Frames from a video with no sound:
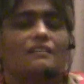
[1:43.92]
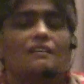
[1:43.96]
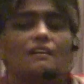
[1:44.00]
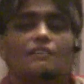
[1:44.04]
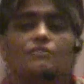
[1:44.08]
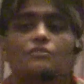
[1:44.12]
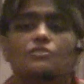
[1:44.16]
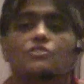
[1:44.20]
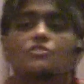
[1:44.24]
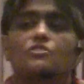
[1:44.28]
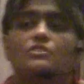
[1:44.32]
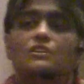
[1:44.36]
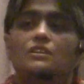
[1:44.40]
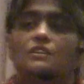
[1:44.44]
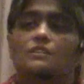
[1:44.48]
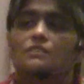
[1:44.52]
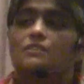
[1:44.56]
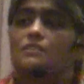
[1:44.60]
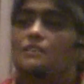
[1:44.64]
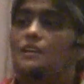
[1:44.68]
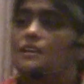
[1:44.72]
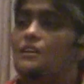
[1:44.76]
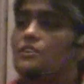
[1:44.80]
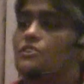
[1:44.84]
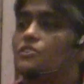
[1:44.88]

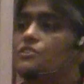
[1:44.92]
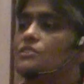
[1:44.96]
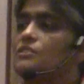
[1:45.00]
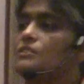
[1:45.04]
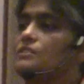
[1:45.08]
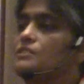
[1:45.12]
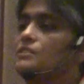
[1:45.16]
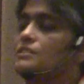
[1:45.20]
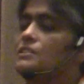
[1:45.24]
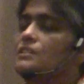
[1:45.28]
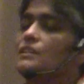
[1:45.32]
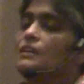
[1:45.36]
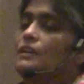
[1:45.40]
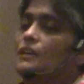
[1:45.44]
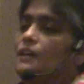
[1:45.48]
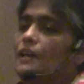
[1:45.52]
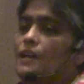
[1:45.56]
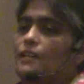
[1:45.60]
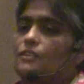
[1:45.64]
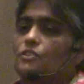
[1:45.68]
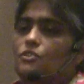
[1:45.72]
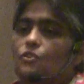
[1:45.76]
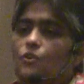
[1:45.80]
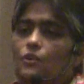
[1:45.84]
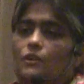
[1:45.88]
countries, nations,
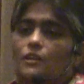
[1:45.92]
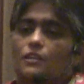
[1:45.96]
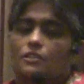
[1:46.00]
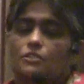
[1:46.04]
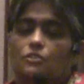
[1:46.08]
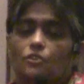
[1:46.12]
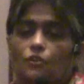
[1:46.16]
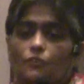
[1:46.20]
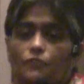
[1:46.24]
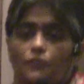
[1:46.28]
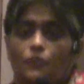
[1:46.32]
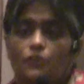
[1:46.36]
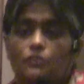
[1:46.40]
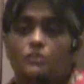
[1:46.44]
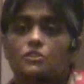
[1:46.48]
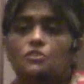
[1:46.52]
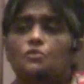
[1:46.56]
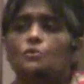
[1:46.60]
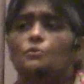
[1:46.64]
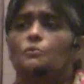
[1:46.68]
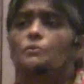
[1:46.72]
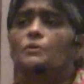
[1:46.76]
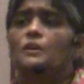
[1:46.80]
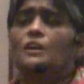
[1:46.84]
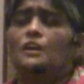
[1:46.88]
and so on and so forth.
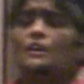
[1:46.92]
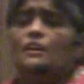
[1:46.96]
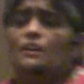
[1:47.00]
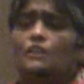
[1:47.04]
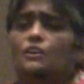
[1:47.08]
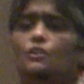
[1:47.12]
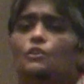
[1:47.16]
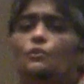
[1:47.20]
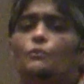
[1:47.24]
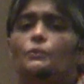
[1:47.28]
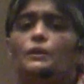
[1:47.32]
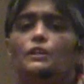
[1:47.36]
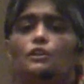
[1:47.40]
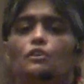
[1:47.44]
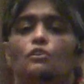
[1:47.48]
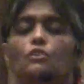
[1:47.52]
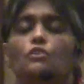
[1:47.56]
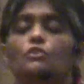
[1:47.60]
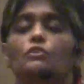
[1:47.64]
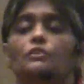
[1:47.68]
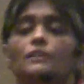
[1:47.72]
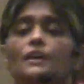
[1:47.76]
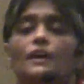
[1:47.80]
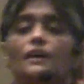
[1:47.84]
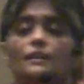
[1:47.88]
So, when you
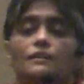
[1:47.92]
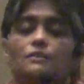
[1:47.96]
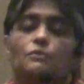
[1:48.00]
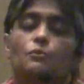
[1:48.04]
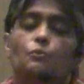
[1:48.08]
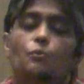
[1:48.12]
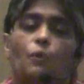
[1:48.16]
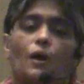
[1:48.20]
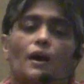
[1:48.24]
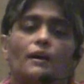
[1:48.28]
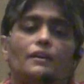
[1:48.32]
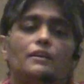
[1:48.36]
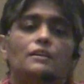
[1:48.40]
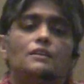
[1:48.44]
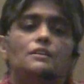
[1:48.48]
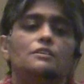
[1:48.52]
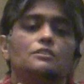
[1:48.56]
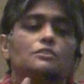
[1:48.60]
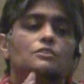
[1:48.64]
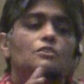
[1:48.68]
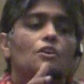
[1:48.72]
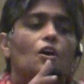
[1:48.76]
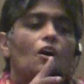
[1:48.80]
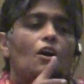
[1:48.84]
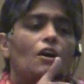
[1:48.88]
look at why
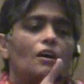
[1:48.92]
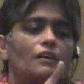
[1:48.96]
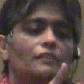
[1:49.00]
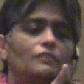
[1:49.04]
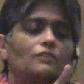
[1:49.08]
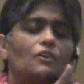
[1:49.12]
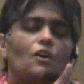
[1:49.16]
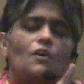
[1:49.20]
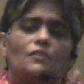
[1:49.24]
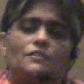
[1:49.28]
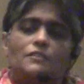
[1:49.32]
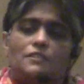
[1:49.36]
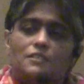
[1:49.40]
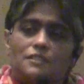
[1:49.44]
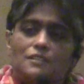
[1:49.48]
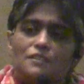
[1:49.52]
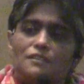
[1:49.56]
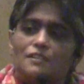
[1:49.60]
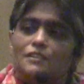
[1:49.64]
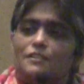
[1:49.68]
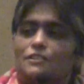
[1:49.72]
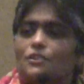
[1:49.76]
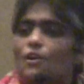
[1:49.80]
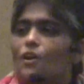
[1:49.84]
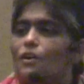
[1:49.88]
is God
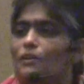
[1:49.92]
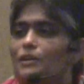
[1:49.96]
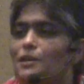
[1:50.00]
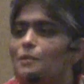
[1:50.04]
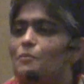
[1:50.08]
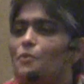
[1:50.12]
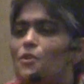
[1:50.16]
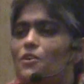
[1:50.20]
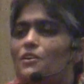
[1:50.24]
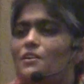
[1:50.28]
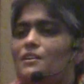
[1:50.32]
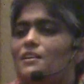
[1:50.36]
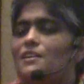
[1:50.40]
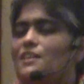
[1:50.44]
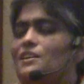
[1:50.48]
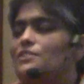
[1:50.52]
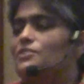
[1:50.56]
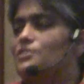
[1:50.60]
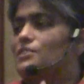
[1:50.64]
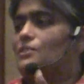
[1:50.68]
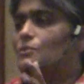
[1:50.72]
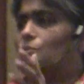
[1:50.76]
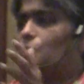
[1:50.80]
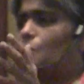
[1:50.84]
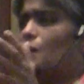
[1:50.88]
constantly talking about a
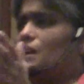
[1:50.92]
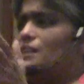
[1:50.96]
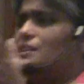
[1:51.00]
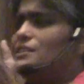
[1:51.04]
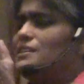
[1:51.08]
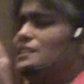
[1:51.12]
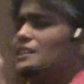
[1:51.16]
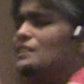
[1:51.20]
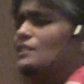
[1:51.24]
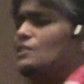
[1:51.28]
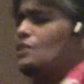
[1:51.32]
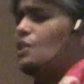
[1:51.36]
nation, why is He